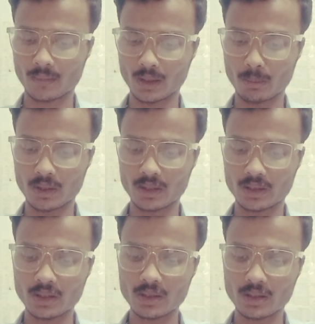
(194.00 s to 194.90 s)
Number
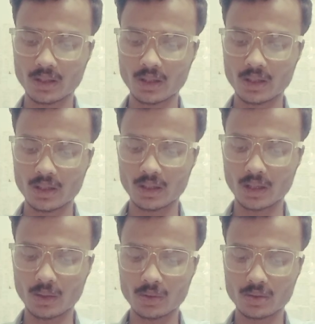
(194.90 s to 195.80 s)
18.
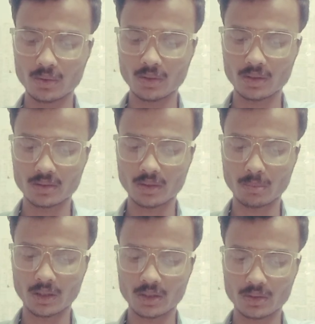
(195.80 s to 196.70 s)
Yellowstone National
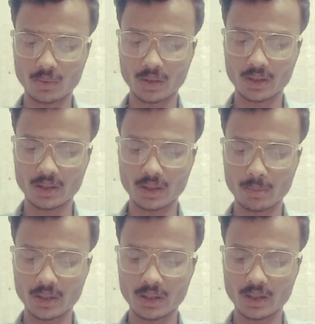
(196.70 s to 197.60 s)
Park is located in
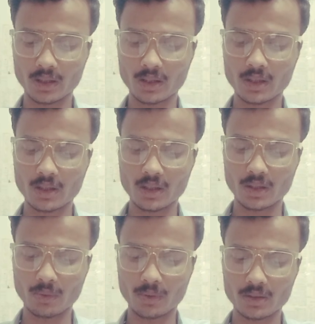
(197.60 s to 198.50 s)
America,
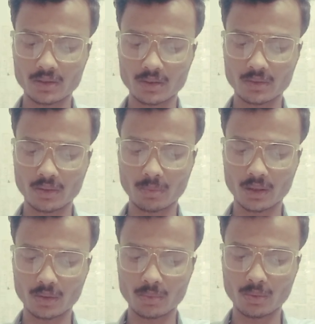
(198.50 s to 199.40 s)
the first national
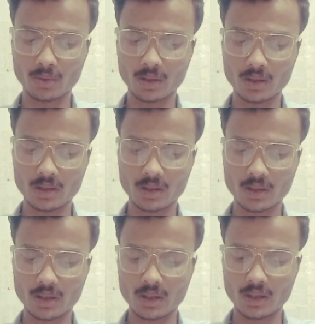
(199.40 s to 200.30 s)
park of the world,
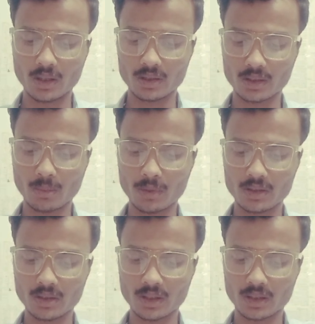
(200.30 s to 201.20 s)

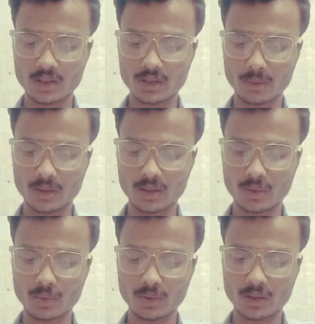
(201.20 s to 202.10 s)
established in
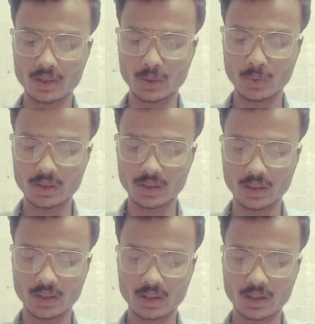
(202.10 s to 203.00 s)
1872 in USA.